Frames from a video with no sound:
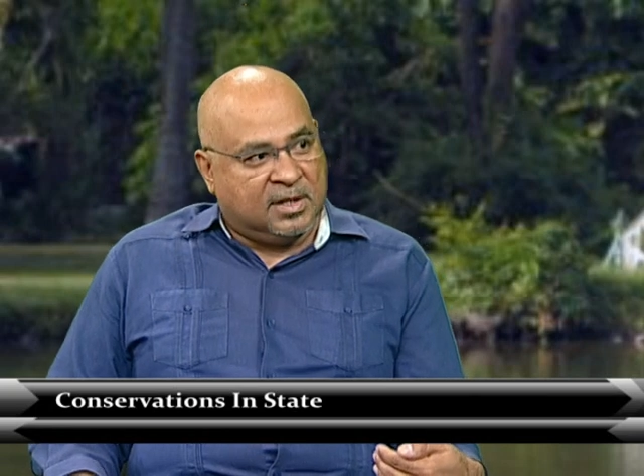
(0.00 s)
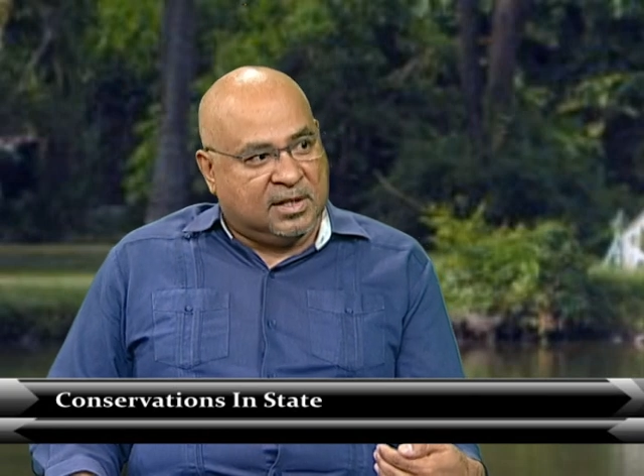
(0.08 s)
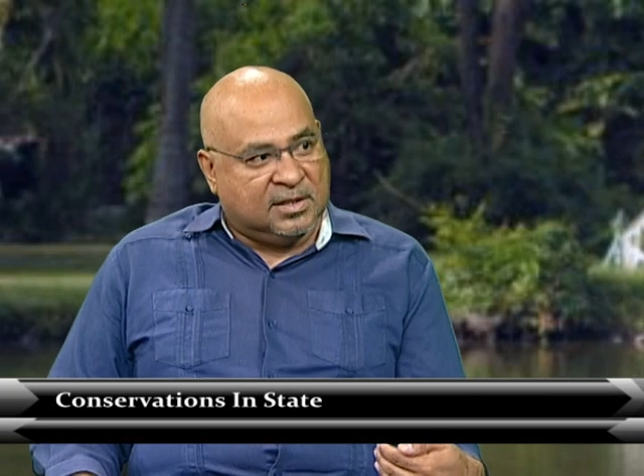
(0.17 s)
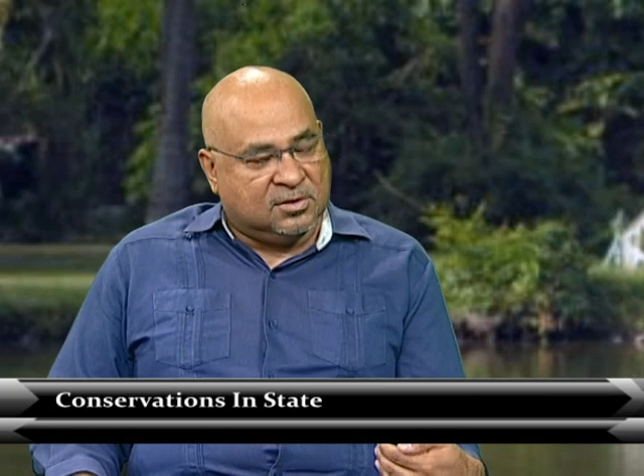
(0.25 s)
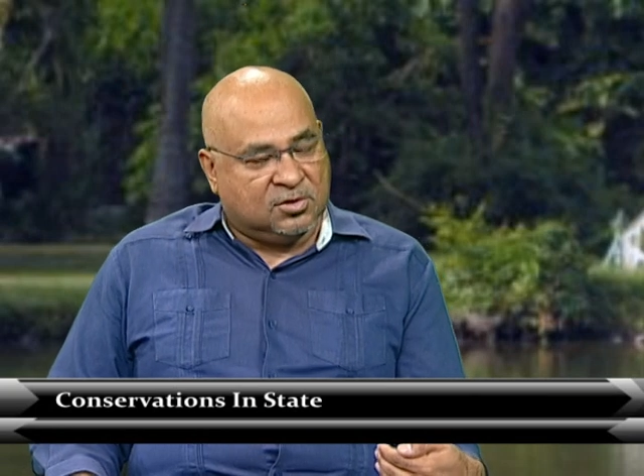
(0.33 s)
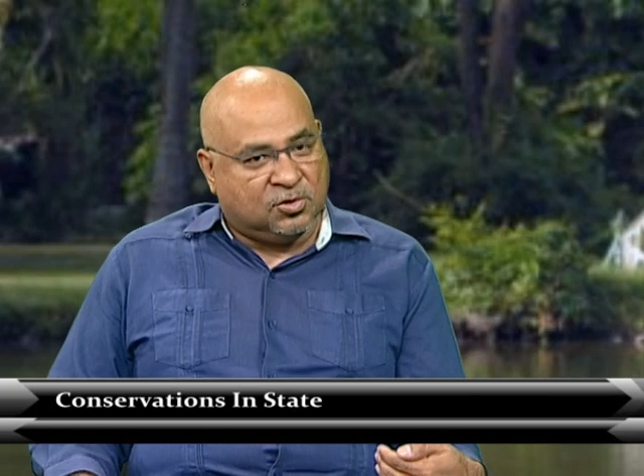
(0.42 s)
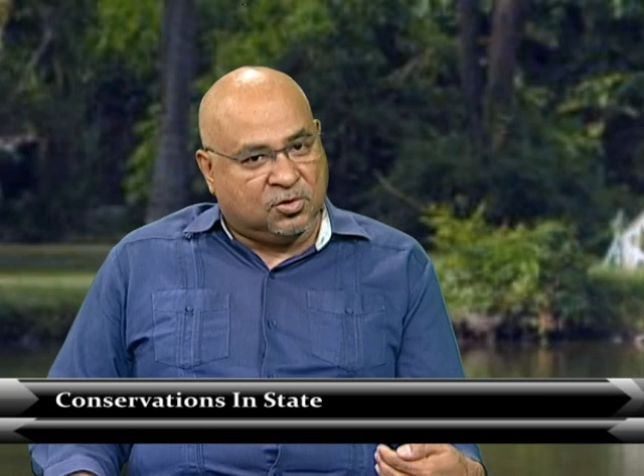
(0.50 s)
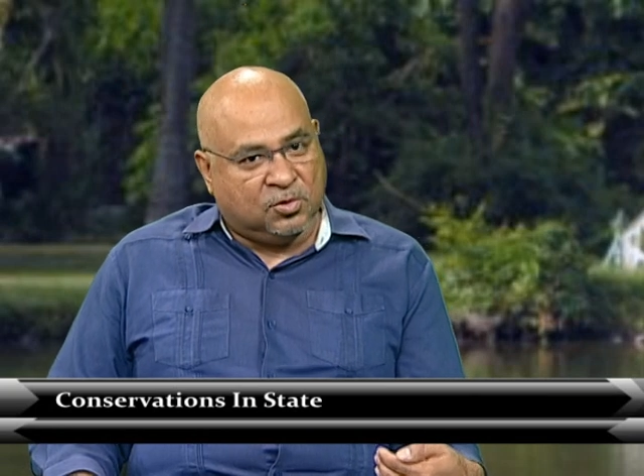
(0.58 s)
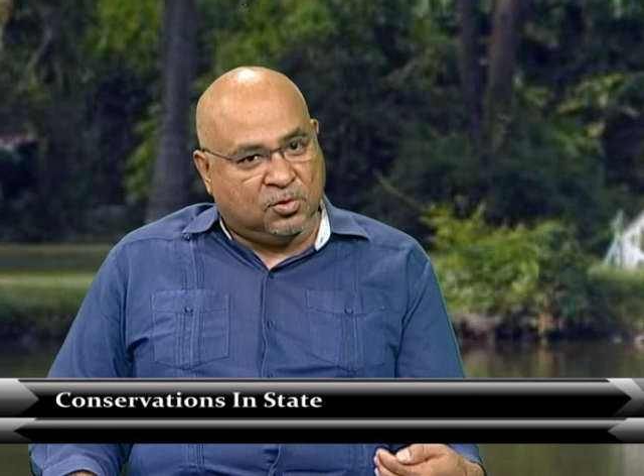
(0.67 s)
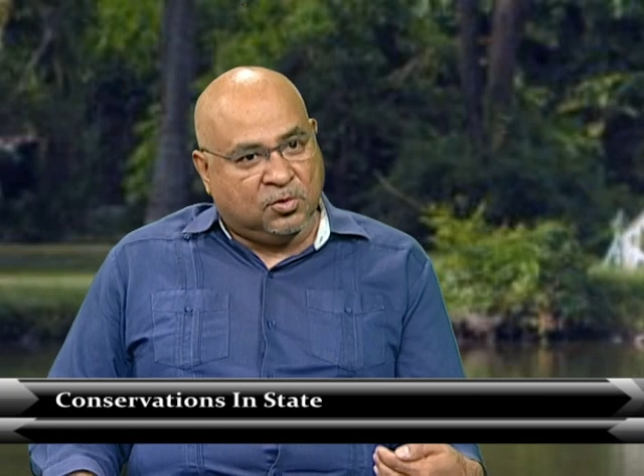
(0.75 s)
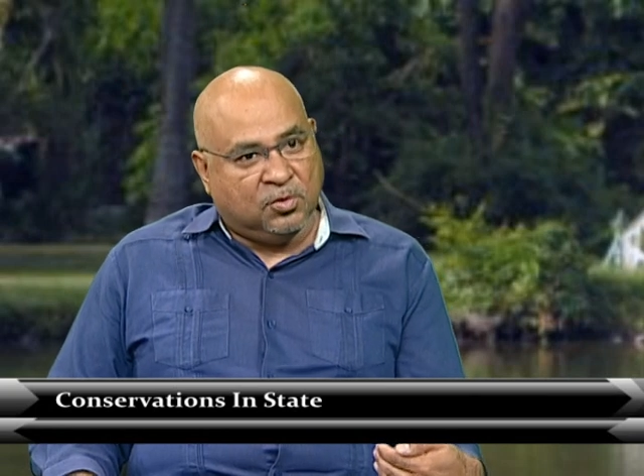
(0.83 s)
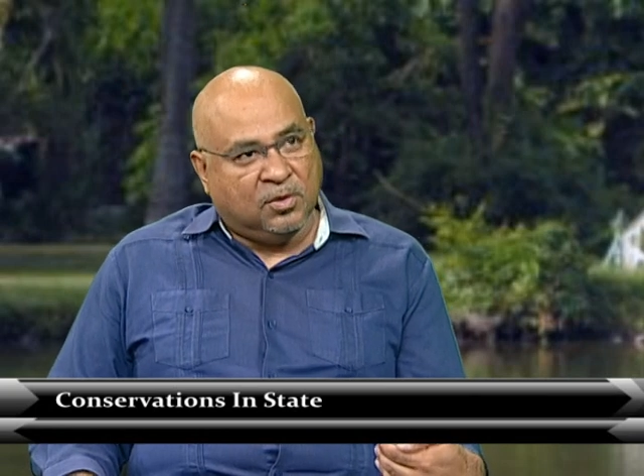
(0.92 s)

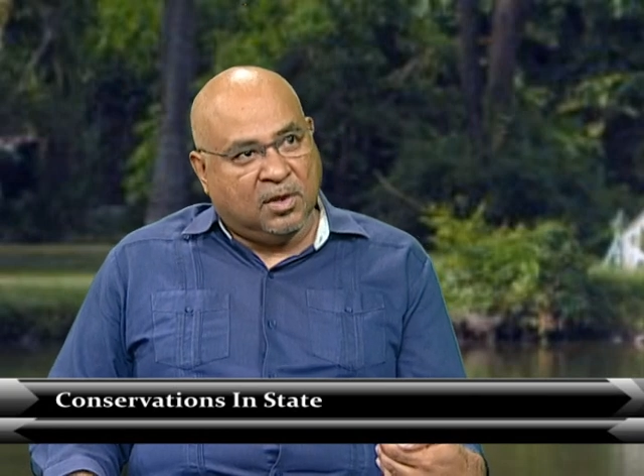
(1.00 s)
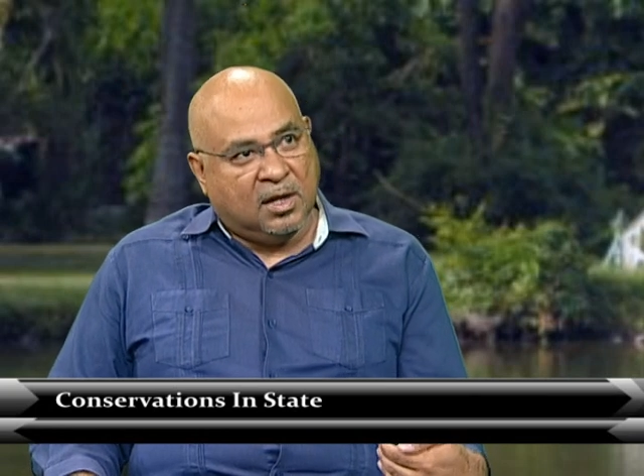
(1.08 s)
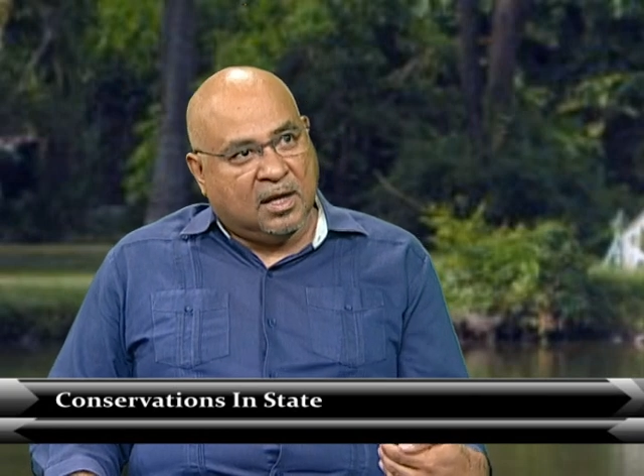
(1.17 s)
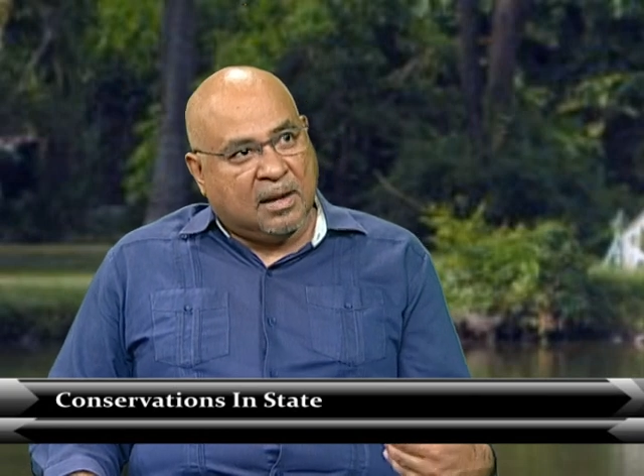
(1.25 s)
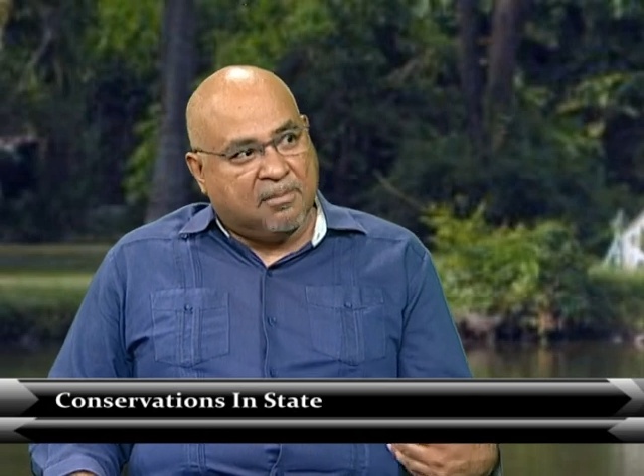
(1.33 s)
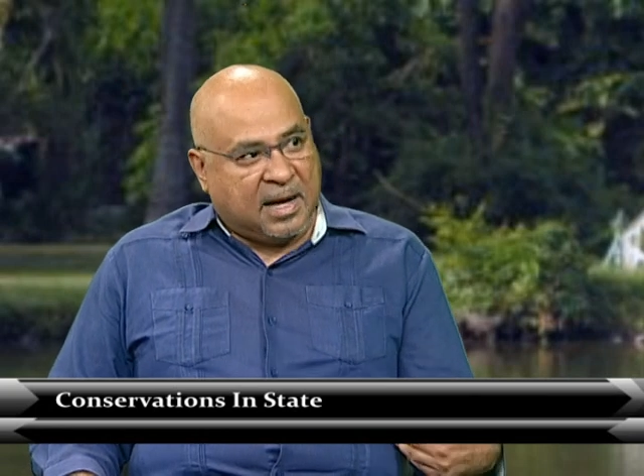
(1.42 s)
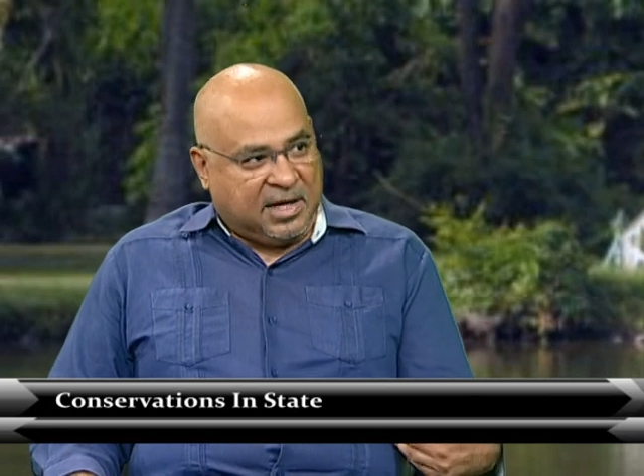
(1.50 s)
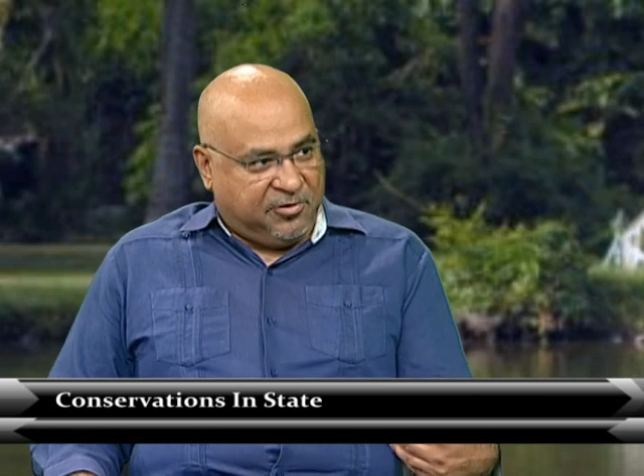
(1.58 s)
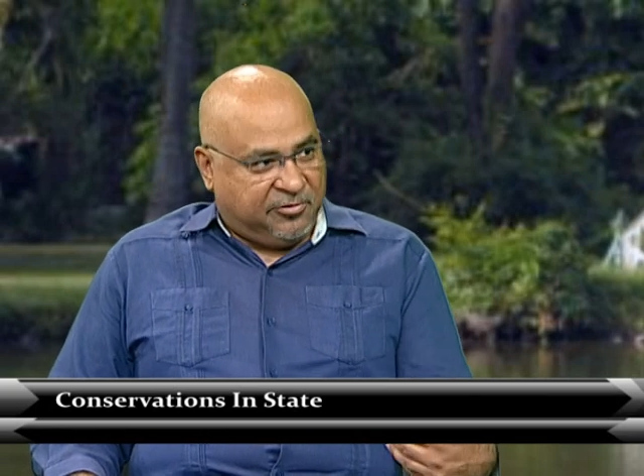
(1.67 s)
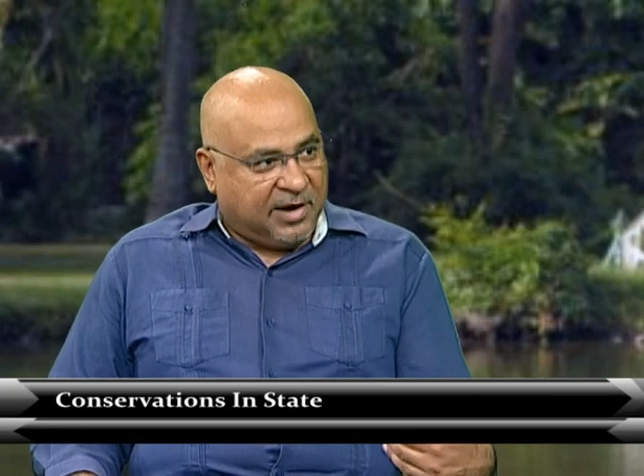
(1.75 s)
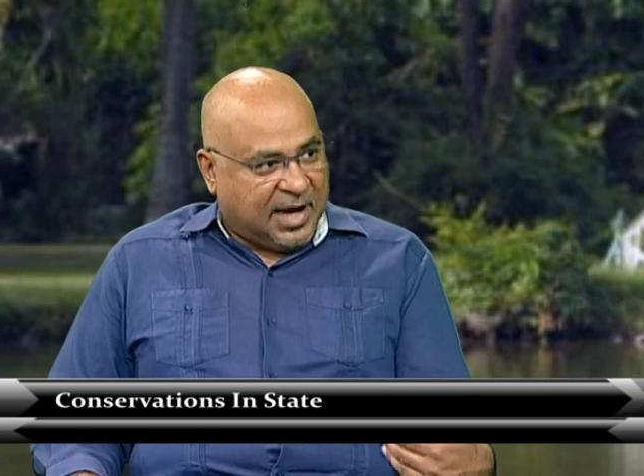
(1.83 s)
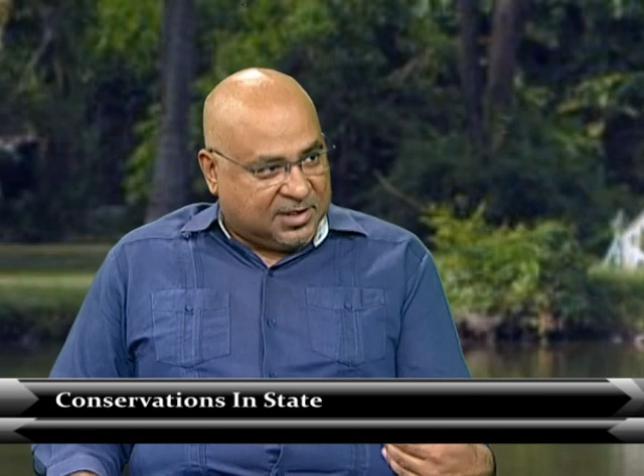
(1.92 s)
into
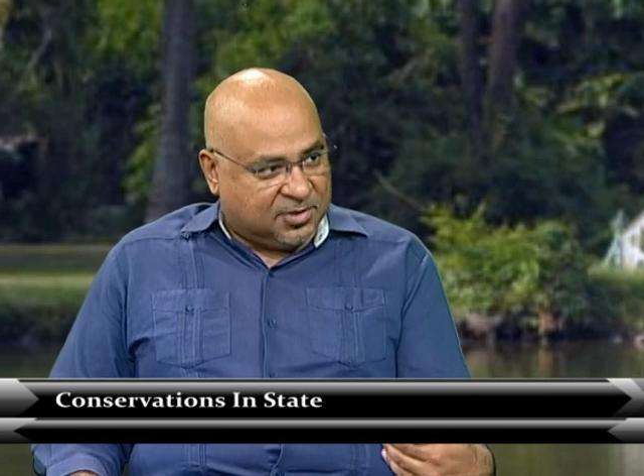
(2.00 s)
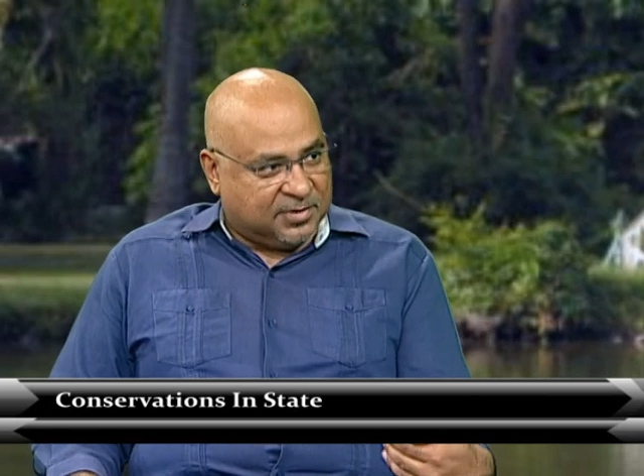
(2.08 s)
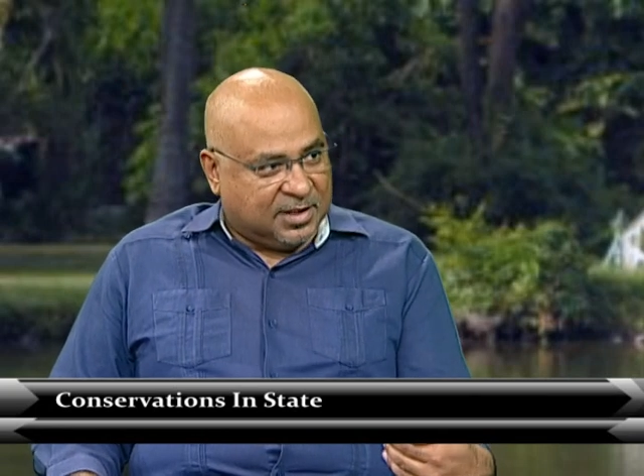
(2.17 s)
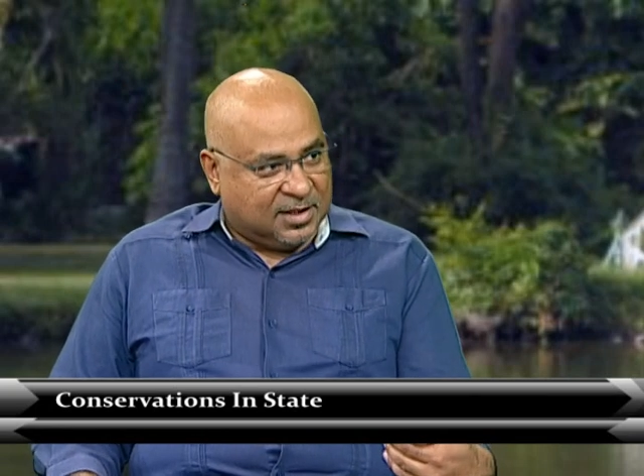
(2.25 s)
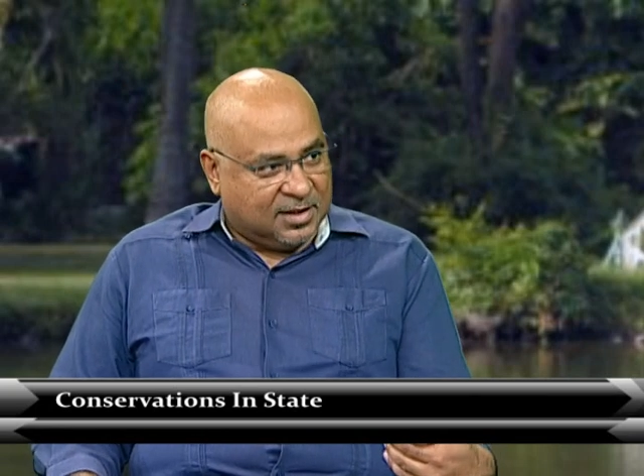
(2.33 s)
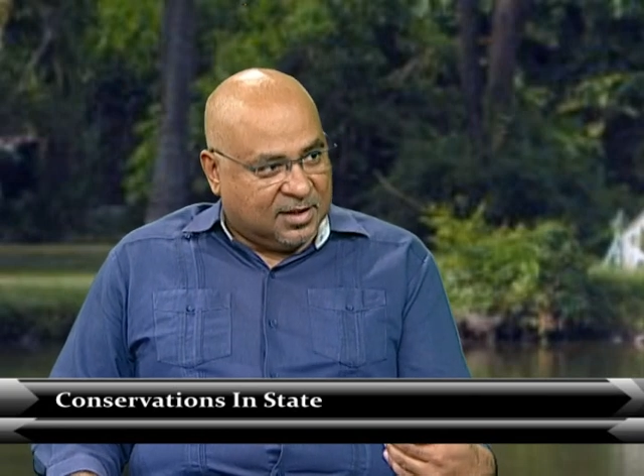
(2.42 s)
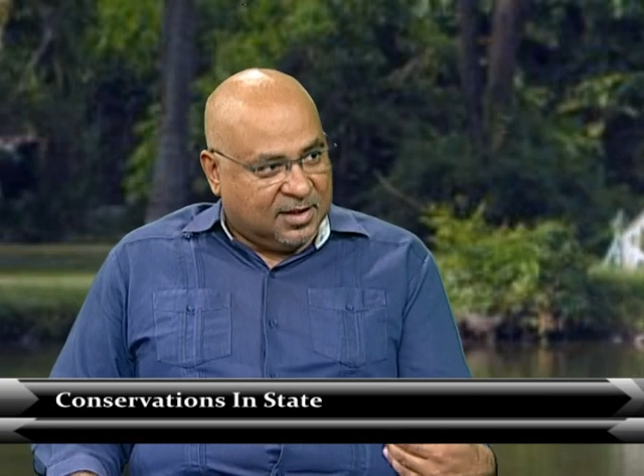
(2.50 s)
manufacturing,